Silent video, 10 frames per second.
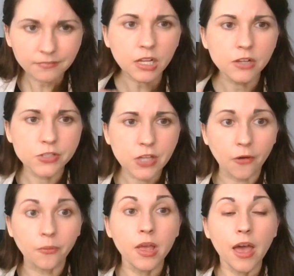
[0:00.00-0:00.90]

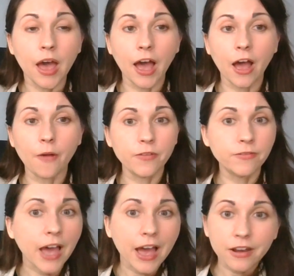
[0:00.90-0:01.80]
So we've
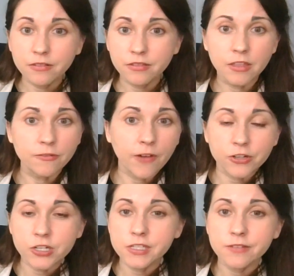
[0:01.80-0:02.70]
got the
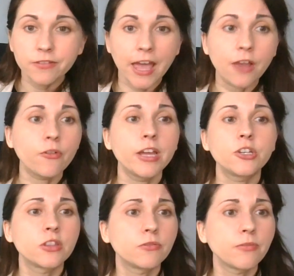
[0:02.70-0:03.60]
functions of
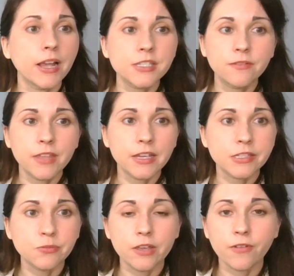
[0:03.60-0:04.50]
language. The rest of this
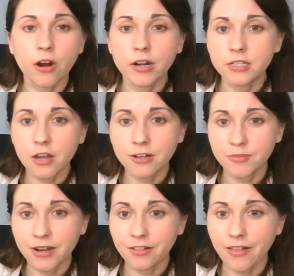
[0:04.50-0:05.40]
we've already talked
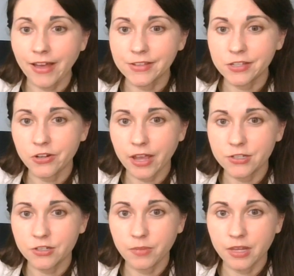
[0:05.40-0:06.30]
about in class, so you guys
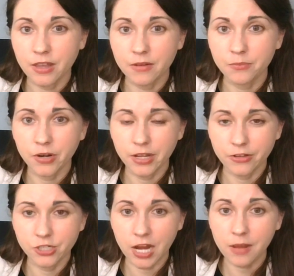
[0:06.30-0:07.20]
should be in pretty
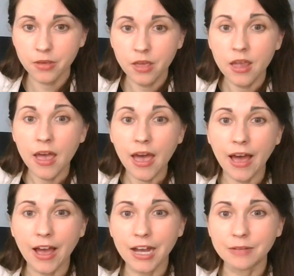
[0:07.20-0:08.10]
good shape.
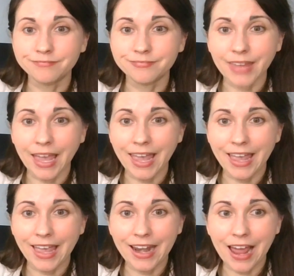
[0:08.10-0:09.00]
And
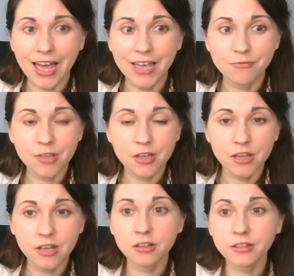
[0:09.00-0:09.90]
I'm going
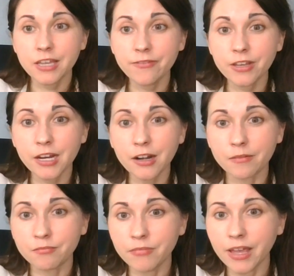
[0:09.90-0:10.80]
to leave it
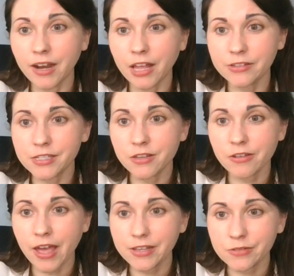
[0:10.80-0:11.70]
here, and I'll see you
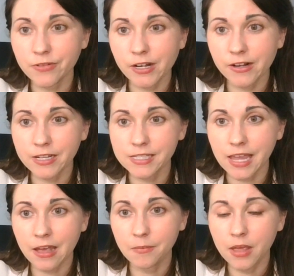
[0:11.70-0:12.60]
guys for your
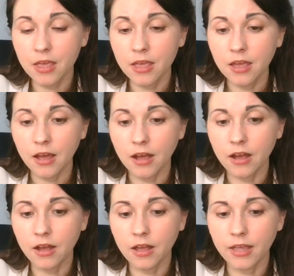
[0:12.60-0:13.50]
exam
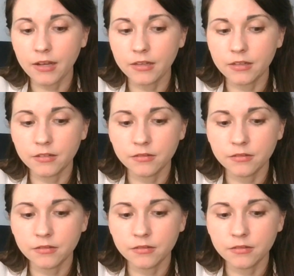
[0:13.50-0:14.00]
on